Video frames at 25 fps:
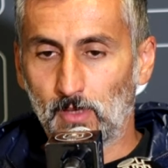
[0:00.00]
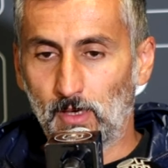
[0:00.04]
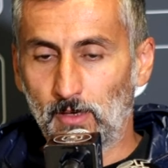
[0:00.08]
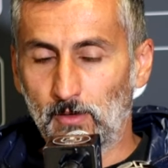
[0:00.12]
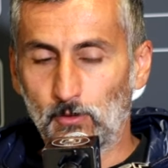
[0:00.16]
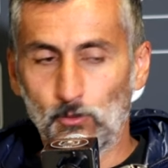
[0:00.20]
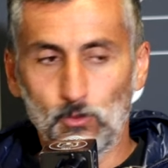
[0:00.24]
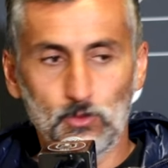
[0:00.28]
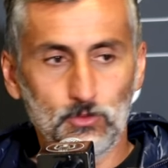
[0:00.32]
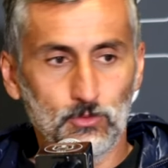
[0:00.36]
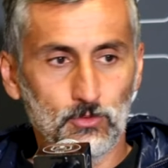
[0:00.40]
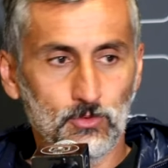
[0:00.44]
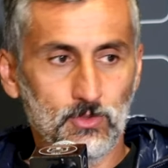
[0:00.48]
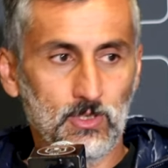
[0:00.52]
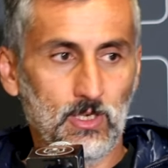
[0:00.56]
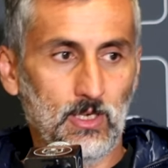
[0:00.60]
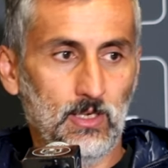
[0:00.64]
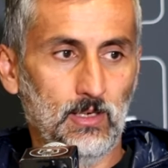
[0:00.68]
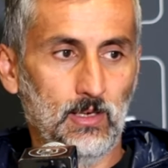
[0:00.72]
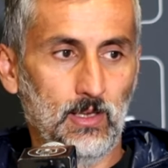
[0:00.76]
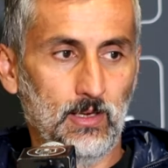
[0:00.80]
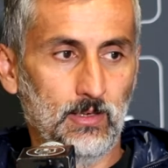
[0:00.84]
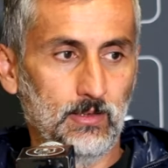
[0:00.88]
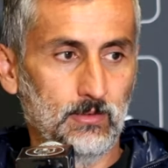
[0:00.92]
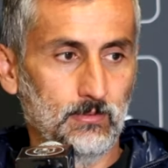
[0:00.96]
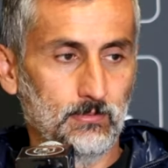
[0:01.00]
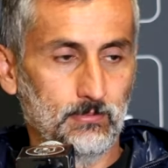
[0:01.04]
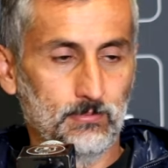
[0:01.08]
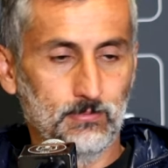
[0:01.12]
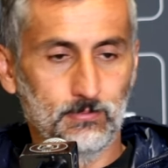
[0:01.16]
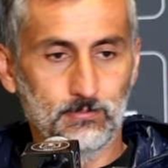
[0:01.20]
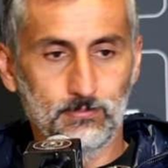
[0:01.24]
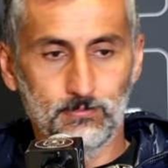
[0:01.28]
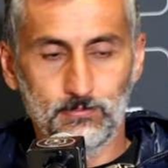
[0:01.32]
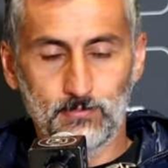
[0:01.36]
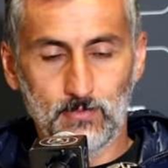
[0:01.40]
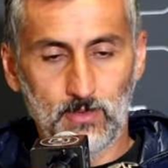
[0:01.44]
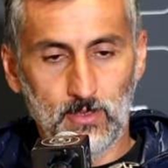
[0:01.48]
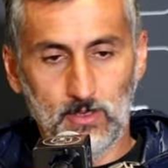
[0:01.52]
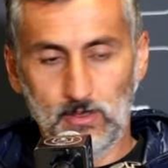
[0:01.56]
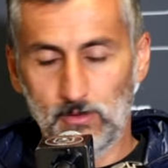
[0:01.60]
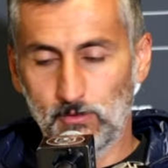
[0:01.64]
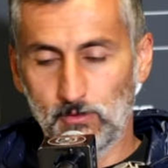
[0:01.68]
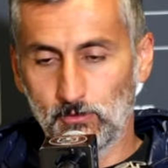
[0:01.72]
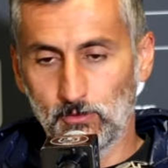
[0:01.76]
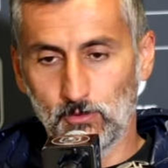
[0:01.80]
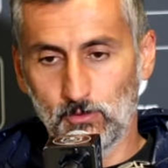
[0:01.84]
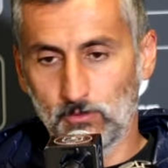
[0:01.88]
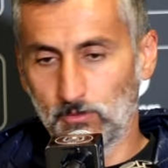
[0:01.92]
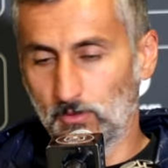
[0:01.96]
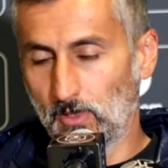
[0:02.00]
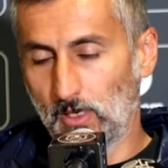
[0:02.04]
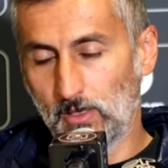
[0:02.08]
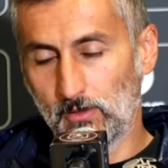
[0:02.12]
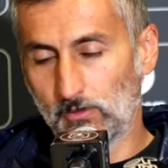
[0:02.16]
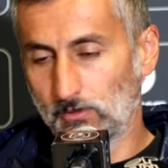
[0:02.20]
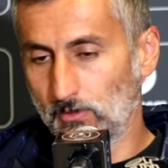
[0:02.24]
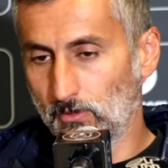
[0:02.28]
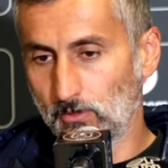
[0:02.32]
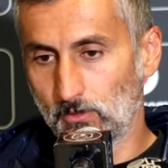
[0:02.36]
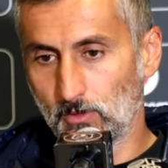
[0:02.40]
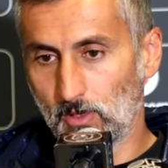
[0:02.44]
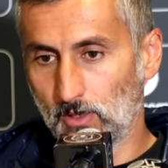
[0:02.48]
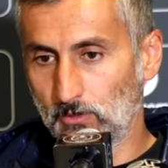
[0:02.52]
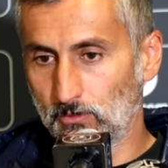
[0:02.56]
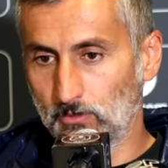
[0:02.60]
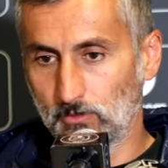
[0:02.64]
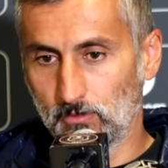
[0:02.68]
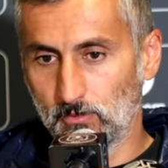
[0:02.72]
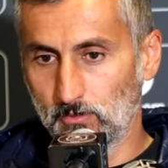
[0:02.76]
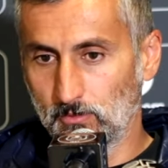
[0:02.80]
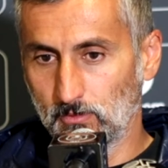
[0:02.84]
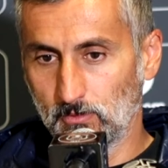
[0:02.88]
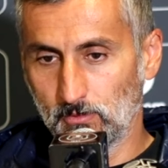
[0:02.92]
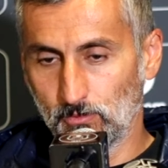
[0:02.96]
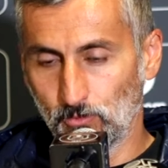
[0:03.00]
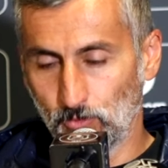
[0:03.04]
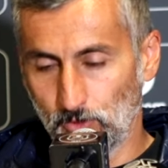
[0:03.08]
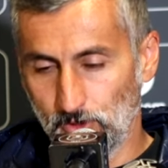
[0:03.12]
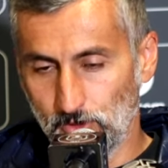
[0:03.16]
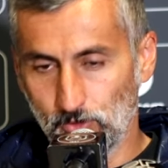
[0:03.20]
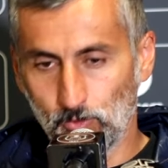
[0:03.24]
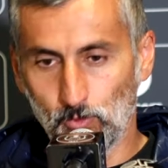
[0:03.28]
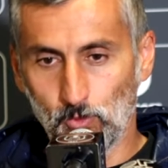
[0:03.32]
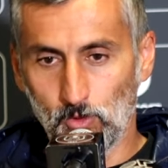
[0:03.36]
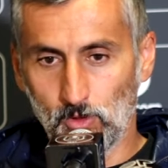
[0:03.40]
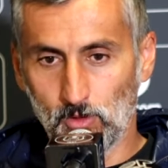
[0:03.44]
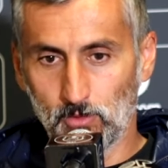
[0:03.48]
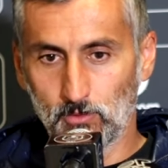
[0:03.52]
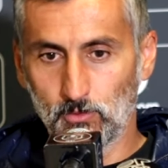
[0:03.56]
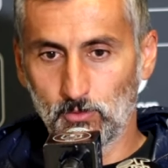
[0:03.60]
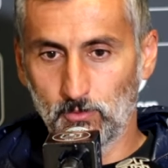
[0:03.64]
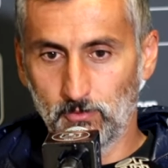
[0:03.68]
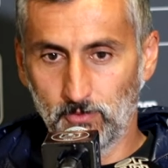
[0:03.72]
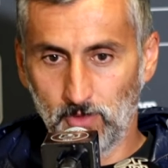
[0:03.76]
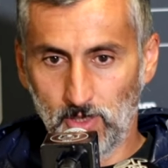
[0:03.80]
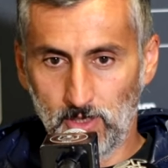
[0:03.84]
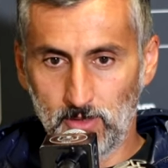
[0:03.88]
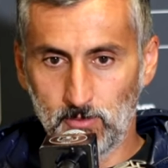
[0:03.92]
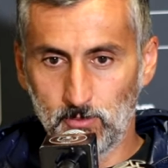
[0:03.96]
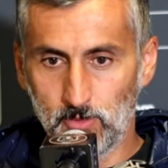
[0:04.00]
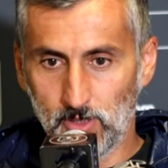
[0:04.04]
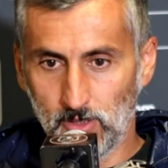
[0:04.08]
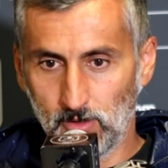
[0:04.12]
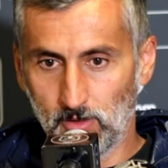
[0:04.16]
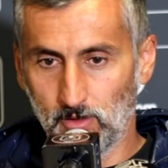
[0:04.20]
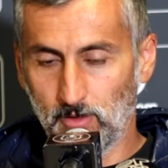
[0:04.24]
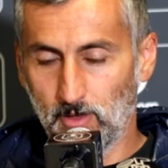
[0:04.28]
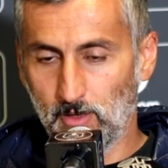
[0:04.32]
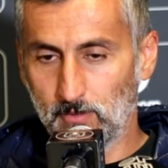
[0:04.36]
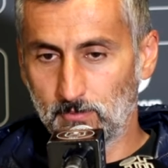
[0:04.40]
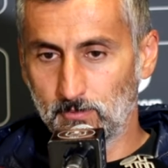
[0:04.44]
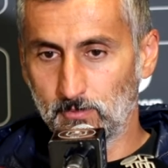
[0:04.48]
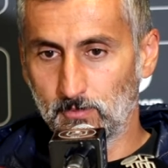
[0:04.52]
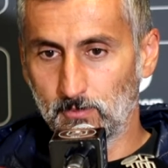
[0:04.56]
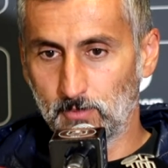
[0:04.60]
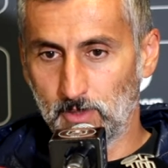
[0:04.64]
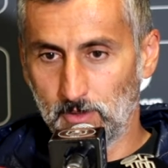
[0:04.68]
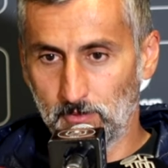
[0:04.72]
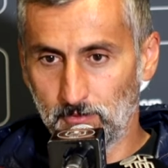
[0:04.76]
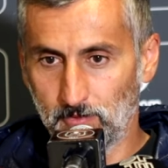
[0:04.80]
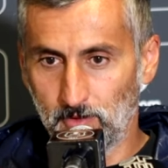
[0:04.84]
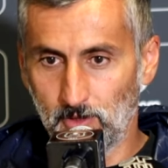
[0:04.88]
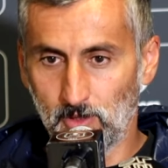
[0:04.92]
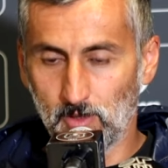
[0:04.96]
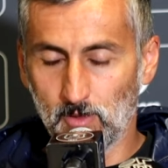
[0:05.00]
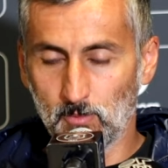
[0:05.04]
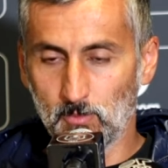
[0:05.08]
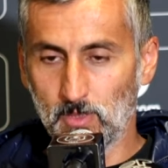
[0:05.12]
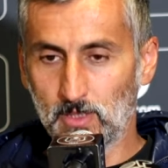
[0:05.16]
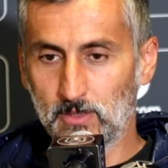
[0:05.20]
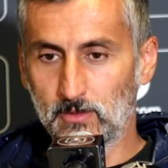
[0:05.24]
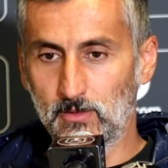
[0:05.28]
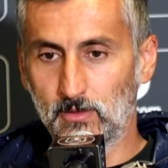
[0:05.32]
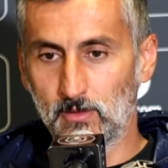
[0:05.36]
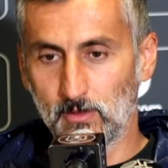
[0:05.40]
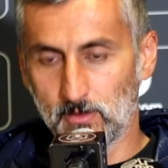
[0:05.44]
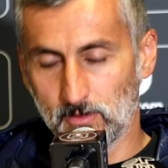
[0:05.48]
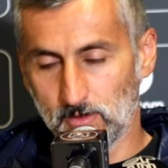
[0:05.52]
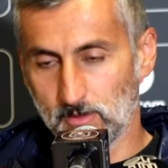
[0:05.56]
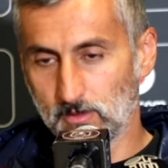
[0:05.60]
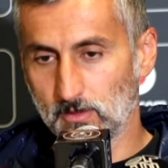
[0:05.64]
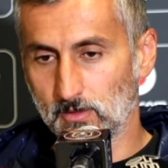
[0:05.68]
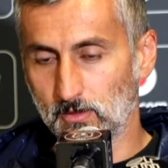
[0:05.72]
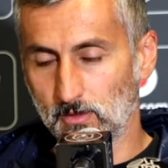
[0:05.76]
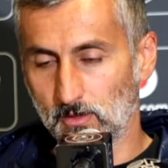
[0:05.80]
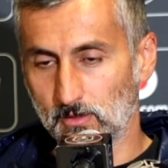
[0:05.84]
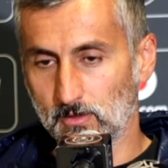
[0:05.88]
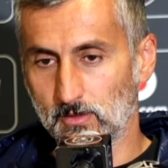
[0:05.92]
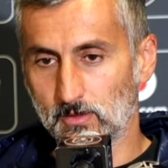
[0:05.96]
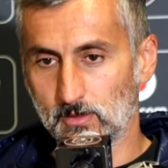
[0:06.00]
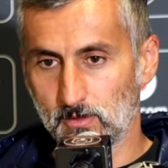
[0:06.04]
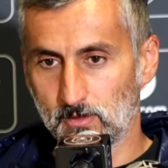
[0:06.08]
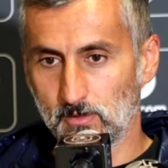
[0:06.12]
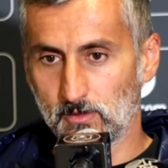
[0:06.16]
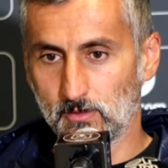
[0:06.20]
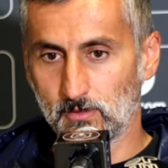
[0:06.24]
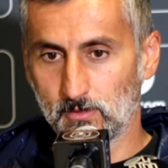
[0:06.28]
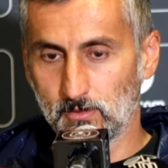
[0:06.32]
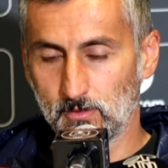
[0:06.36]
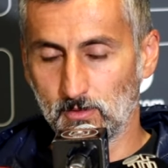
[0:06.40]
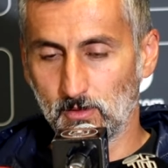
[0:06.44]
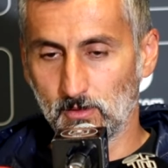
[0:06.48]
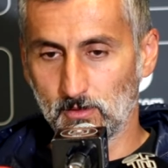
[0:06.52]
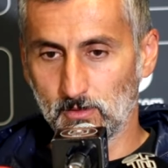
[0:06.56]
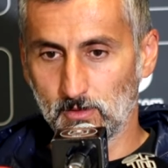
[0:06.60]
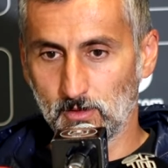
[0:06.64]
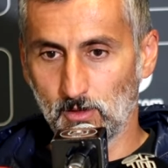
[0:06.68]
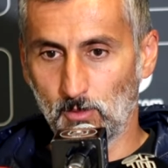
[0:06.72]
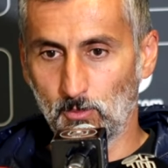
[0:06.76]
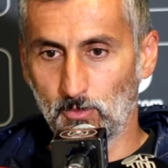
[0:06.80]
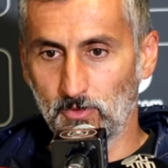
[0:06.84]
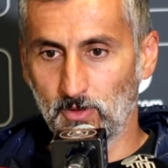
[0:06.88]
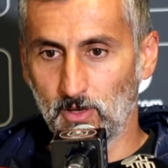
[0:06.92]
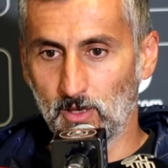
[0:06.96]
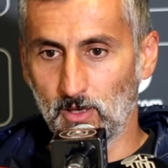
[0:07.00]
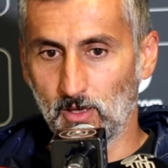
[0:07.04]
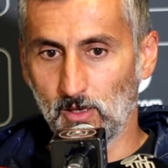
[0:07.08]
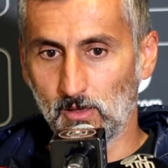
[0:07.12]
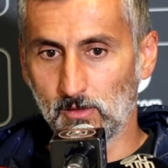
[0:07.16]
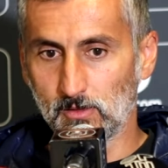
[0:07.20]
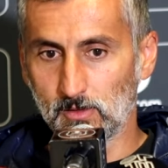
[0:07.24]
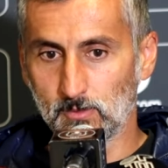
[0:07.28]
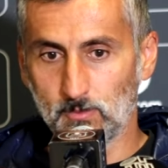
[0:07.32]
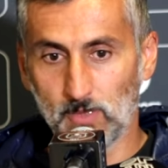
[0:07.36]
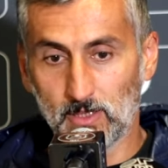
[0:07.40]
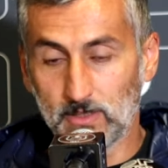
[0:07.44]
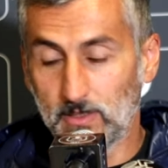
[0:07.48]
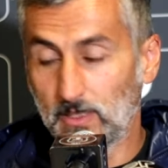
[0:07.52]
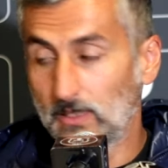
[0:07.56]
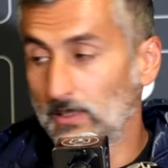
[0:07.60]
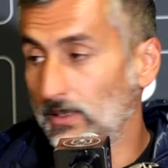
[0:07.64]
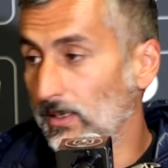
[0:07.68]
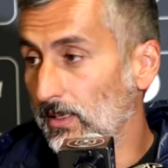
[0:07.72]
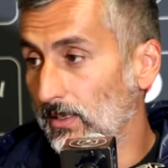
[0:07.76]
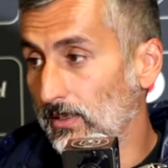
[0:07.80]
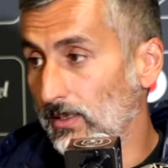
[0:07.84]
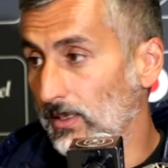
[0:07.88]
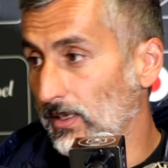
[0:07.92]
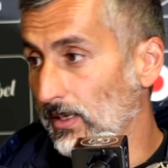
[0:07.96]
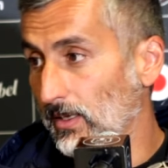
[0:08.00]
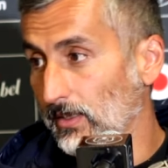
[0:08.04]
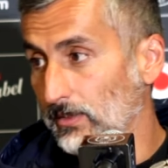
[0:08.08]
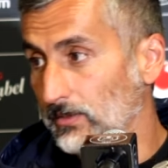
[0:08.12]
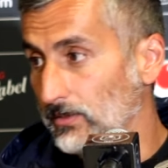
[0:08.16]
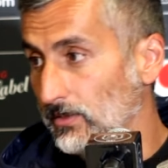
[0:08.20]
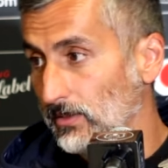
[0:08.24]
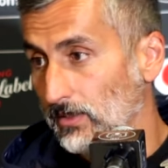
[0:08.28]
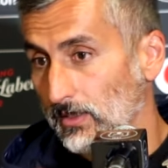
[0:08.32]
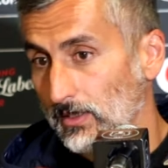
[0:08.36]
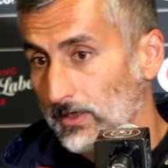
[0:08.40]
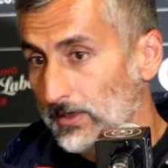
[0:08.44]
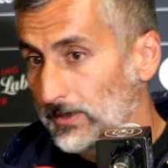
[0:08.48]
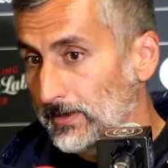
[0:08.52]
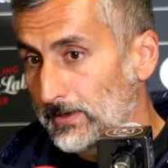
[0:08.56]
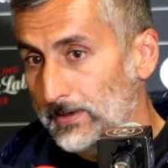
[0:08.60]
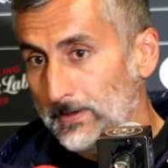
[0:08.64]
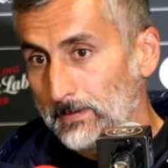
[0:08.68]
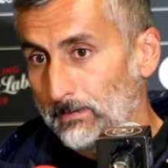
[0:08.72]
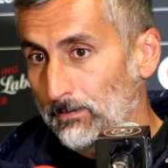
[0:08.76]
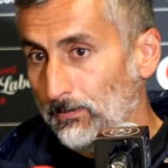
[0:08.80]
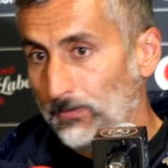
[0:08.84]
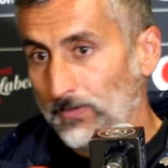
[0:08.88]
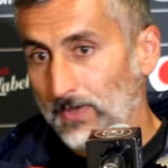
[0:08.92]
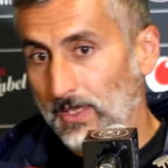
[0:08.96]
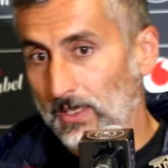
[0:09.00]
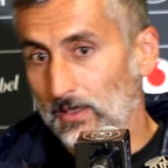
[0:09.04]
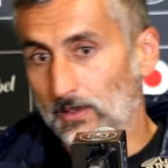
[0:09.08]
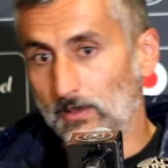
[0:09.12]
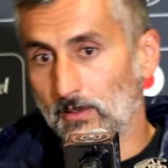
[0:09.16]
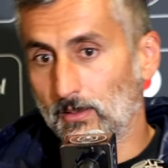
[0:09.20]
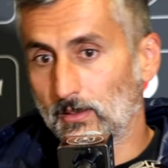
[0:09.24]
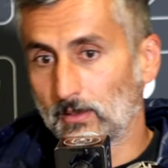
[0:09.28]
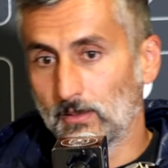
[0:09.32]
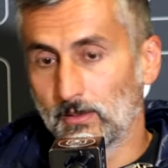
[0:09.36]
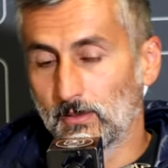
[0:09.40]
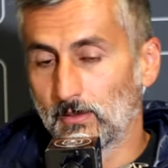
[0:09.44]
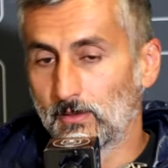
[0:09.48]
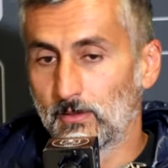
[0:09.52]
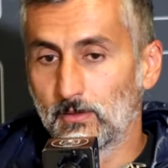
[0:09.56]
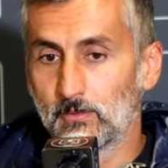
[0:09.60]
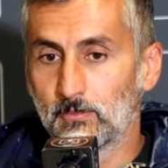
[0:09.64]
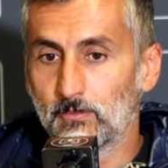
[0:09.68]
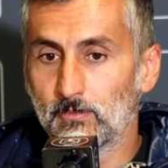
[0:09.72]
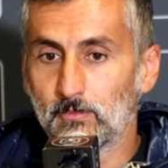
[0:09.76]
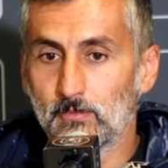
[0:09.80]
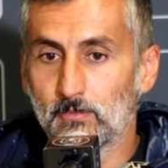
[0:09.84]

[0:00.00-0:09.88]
don't want to say like, I don't know how, which word to find better than be fair, but there's something else. But in the end, yeah,